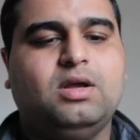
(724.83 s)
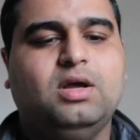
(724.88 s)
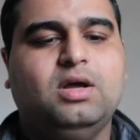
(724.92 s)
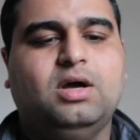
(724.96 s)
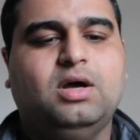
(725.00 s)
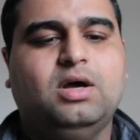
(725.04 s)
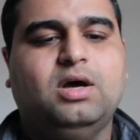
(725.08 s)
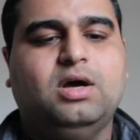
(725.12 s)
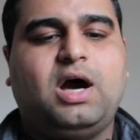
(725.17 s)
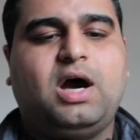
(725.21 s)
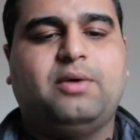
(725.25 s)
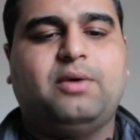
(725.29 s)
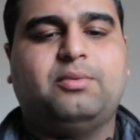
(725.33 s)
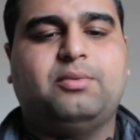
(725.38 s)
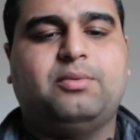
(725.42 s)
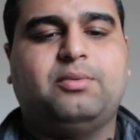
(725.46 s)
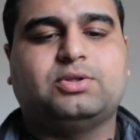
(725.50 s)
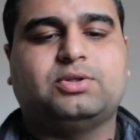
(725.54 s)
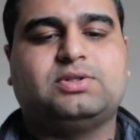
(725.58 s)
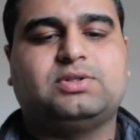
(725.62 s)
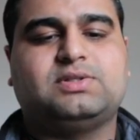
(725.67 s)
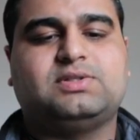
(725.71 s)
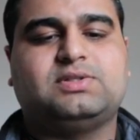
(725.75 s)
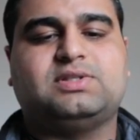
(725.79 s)
I would
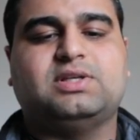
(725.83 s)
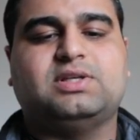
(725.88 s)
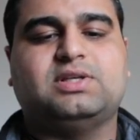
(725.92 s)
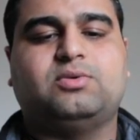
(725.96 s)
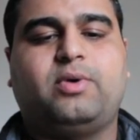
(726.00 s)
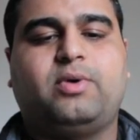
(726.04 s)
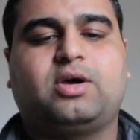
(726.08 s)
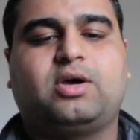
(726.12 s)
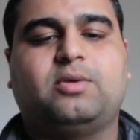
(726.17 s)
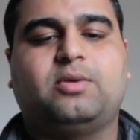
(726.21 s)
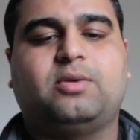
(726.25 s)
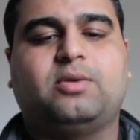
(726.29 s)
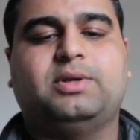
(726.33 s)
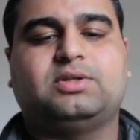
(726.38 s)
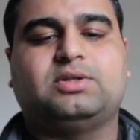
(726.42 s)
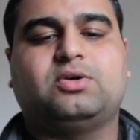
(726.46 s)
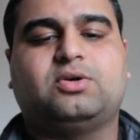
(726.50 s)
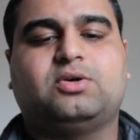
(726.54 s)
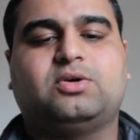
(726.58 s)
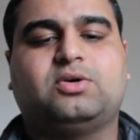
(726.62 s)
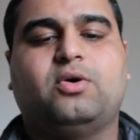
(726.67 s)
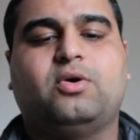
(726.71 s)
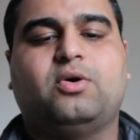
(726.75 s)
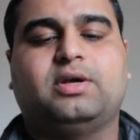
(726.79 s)
still recommend
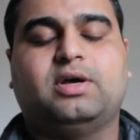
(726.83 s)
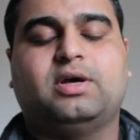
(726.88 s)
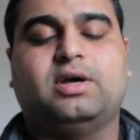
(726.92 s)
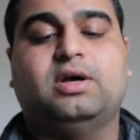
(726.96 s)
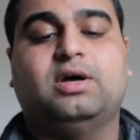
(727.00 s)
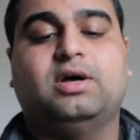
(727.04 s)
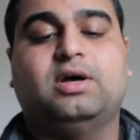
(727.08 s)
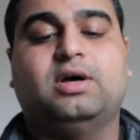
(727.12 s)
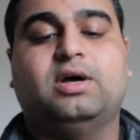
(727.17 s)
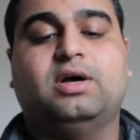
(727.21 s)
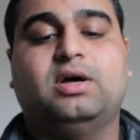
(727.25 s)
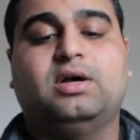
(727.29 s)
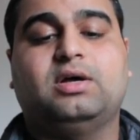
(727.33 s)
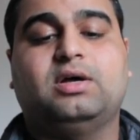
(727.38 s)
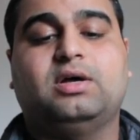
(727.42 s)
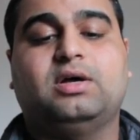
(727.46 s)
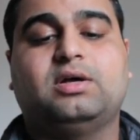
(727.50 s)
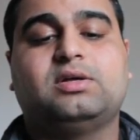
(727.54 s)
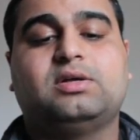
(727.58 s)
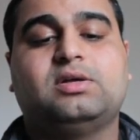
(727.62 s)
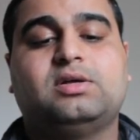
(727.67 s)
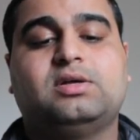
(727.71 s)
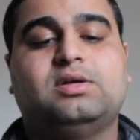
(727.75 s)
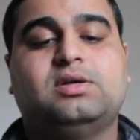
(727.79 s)
going
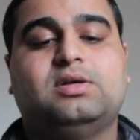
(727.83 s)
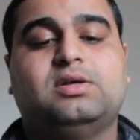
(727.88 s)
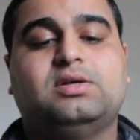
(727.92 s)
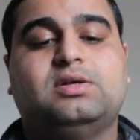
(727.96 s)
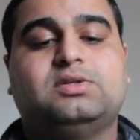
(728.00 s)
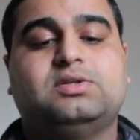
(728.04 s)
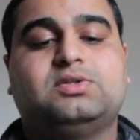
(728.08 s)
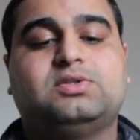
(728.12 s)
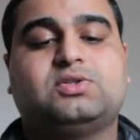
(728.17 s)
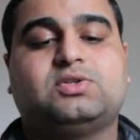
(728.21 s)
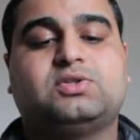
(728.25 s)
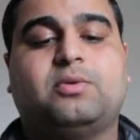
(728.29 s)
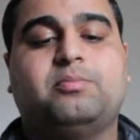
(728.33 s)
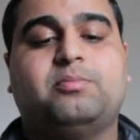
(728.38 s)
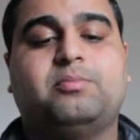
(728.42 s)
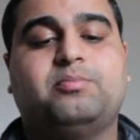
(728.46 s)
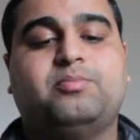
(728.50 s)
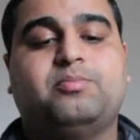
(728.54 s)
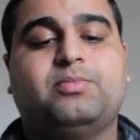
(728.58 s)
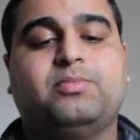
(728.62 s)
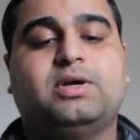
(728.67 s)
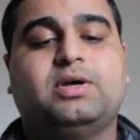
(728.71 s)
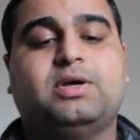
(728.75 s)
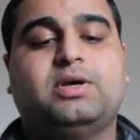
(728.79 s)
some
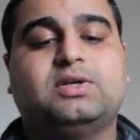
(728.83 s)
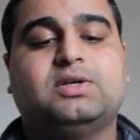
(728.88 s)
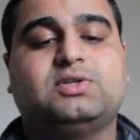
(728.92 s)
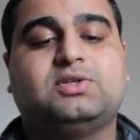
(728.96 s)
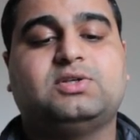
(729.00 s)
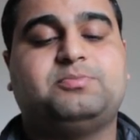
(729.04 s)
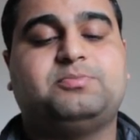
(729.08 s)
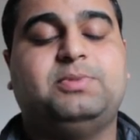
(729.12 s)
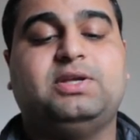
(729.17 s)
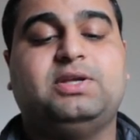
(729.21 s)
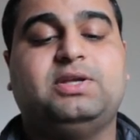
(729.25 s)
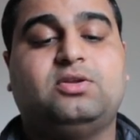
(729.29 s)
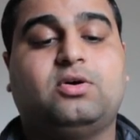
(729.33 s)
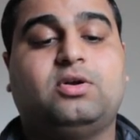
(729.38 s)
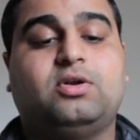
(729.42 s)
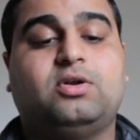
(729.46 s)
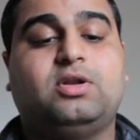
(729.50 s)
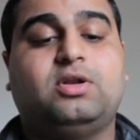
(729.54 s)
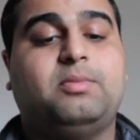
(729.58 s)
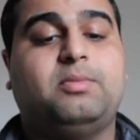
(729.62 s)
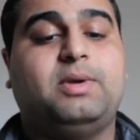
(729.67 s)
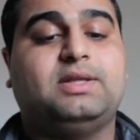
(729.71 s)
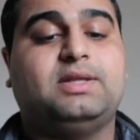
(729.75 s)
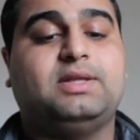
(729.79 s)
speed on
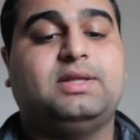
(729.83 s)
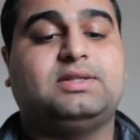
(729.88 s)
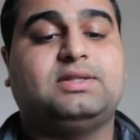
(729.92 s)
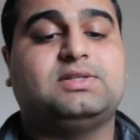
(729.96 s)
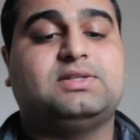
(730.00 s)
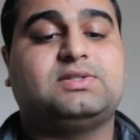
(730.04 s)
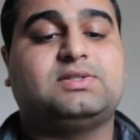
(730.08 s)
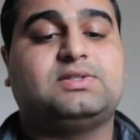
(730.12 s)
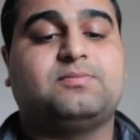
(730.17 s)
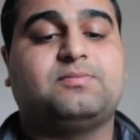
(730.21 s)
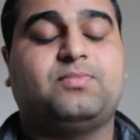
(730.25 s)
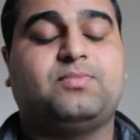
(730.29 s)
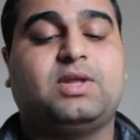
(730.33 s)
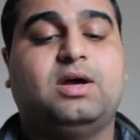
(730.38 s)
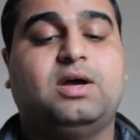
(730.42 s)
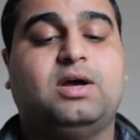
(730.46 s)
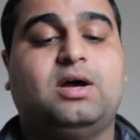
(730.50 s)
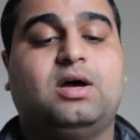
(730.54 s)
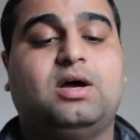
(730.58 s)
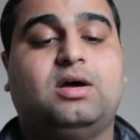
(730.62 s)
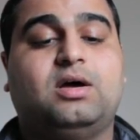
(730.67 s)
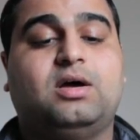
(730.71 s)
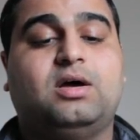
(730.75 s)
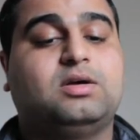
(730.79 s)
him at least.
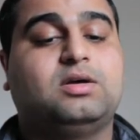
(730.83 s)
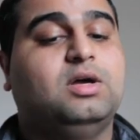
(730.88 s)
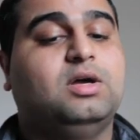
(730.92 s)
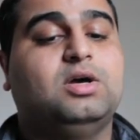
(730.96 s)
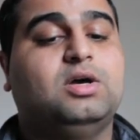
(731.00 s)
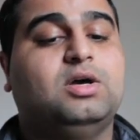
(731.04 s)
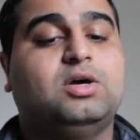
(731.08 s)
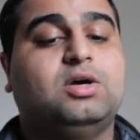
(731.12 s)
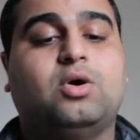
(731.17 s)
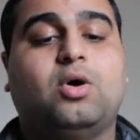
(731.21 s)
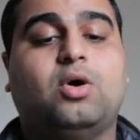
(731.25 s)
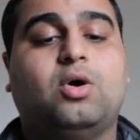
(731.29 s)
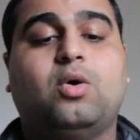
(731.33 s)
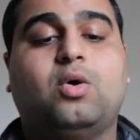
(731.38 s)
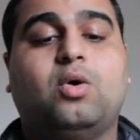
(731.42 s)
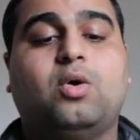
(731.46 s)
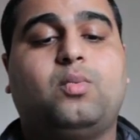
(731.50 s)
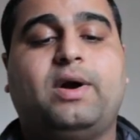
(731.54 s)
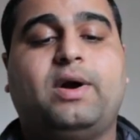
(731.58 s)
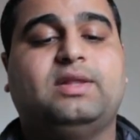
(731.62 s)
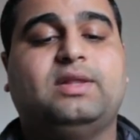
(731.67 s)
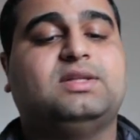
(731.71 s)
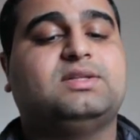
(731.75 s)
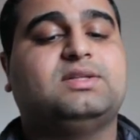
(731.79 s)
Go
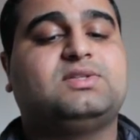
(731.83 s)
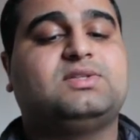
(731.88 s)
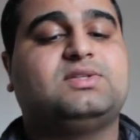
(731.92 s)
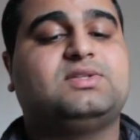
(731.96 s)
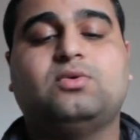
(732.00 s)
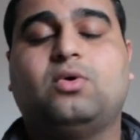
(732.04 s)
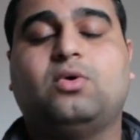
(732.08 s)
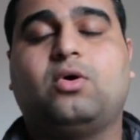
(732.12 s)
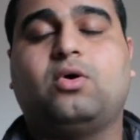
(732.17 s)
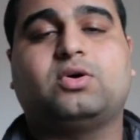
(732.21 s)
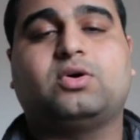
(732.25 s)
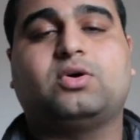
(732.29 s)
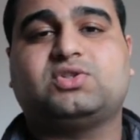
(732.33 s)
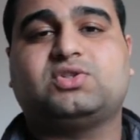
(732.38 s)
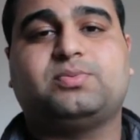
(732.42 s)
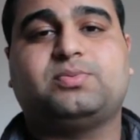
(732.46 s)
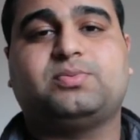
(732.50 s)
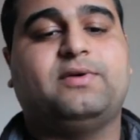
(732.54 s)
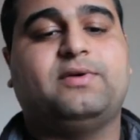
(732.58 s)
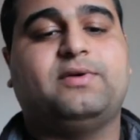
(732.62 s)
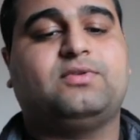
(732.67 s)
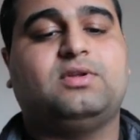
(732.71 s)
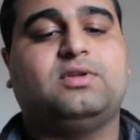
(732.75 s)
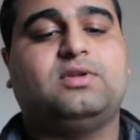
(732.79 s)
violent or
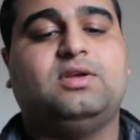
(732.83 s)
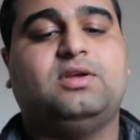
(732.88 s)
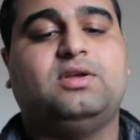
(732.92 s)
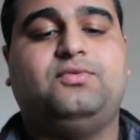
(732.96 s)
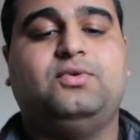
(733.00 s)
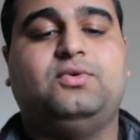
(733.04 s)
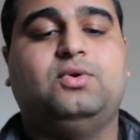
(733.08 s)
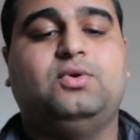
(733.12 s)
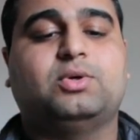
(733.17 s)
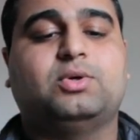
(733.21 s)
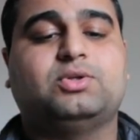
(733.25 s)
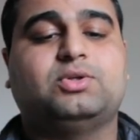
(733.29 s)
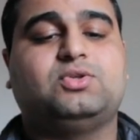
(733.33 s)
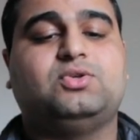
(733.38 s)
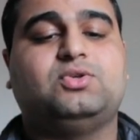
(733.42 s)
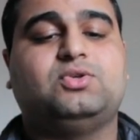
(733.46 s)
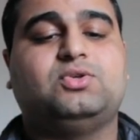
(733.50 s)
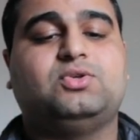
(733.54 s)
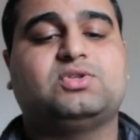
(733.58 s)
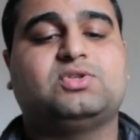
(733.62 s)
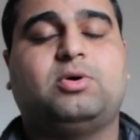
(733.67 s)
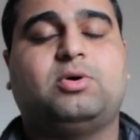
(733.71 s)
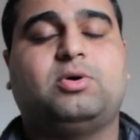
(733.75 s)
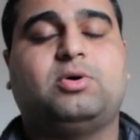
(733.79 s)
swift if you want to use
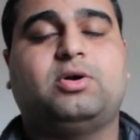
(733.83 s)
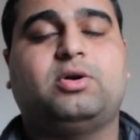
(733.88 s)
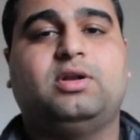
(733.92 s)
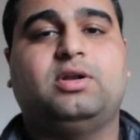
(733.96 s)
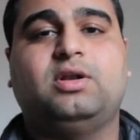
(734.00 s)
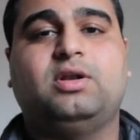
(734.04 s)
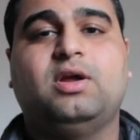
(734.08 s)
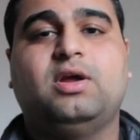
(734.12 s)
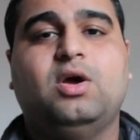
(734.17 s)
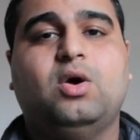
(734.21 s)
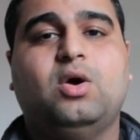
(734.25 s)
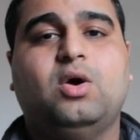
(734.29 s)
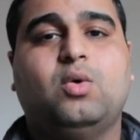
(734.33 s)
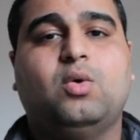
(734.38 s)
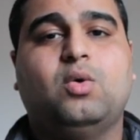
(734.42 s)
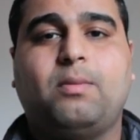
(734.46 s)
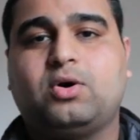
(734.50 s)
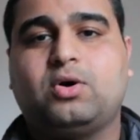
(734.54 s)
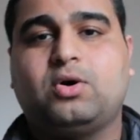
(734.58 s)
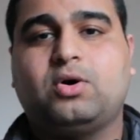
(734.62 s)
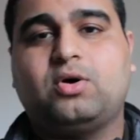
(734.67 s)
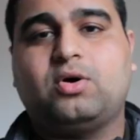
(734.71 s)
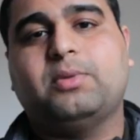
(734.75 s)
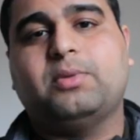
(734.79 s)
him on a wombo
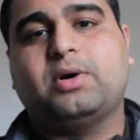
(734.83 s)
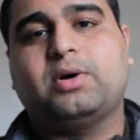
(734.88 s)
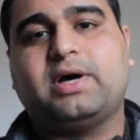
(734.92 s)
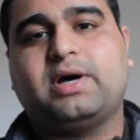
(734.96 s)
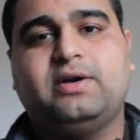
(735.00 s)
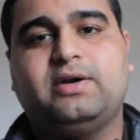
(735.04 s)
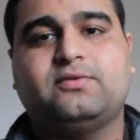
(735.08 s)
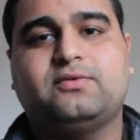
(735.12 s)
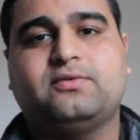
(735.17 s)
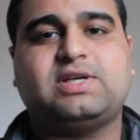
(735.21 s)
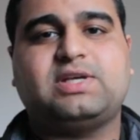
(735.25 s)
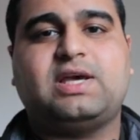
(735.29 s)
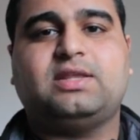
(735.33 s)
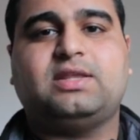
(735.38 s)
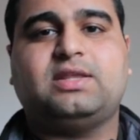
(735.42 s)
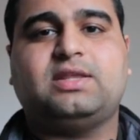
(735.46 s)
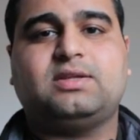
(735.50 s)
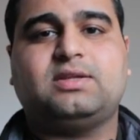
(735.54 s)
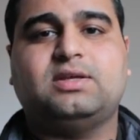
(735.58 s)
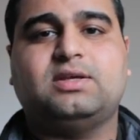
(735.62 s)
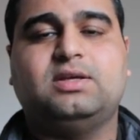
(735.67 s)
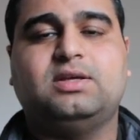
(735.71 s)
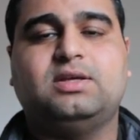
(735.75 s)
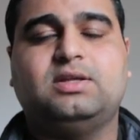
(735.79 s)
combo kind of set
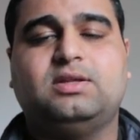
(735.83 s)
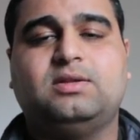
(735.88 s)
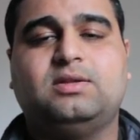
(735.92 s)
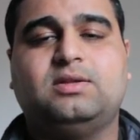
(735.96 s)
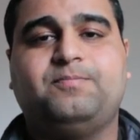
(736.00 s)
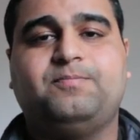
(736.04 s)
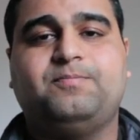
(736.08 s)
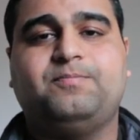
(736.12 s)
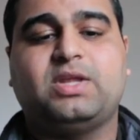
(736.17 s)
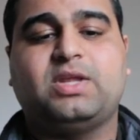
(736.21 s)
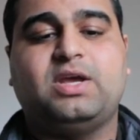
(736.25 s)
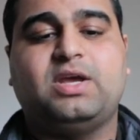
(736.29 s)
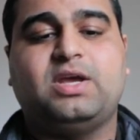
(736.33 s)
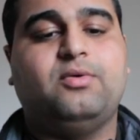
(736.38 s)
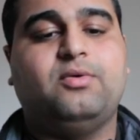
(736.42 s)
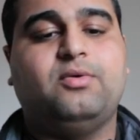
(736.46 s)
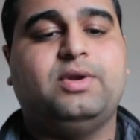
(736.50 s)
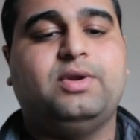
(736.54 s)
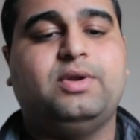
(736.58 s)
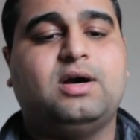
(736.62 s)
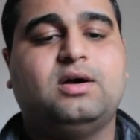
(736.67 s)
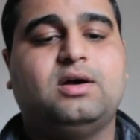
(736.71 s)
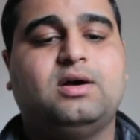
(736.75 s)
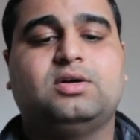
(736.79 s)
in
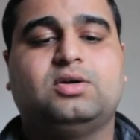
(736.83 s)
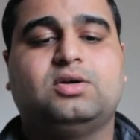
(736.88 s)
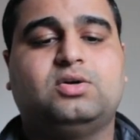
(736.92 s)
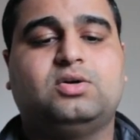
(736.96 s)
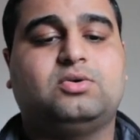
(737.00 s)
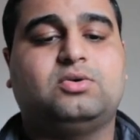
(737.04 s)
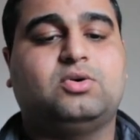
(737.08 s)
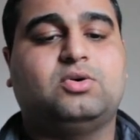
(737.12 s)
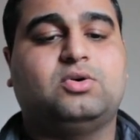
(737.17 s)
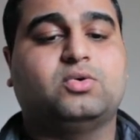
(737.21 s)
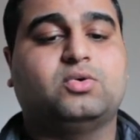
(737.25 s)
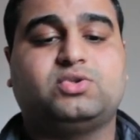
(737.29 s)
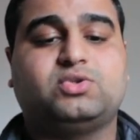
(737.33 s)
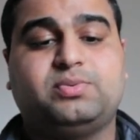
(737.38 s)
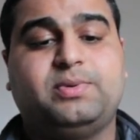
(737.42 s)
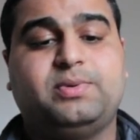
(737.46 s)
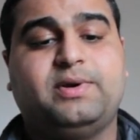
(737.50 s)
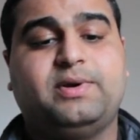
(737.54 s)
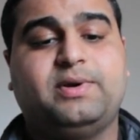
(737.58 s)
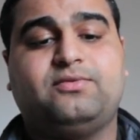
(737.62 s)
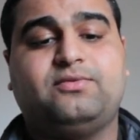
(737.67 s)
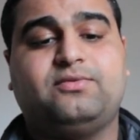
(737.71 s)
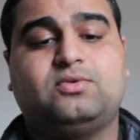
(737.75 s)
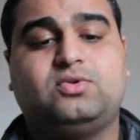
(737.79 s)
arena. Go
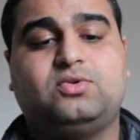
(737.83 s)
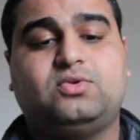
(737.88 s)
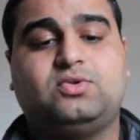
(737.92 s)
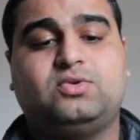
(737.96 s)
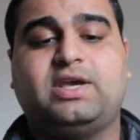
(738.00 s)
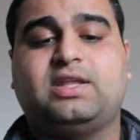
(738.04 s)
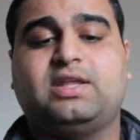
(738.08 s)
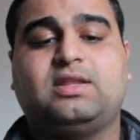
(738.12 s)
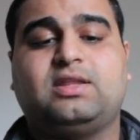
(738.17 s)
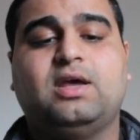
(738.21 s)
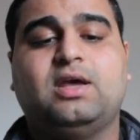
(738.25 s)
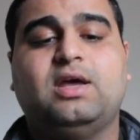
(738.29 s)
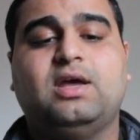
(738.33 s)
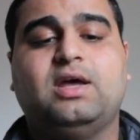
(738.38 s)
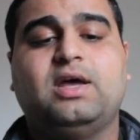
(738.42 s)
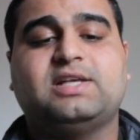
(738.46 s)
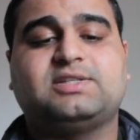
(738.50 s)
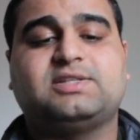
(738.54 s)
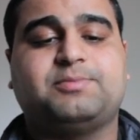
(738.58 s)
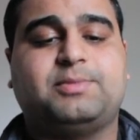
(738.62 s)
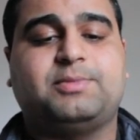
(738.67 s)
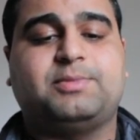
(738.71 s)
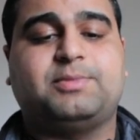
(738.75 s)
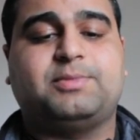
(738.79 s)
swift to get as
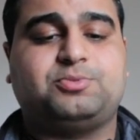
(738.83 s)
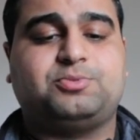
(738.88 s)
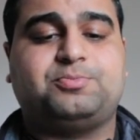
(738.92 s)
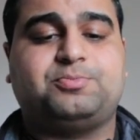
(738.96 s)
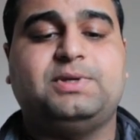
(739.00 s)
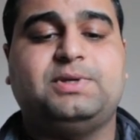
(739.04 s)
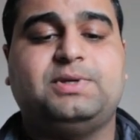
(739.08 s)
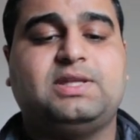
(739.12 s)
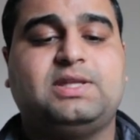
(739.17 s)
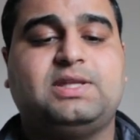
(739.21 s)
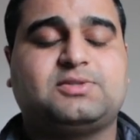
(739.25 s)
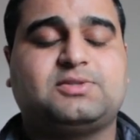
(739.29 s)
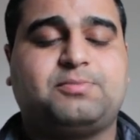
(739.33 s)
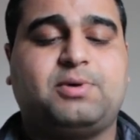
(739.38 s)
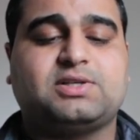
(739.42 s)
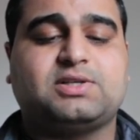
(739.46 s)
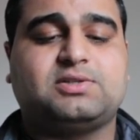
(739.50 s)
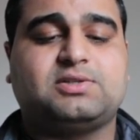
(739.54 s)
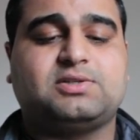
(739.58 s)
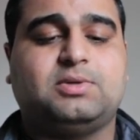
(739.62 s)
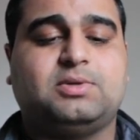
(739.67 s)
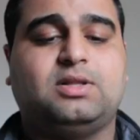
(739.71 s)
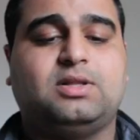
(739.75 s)
much speed as possible.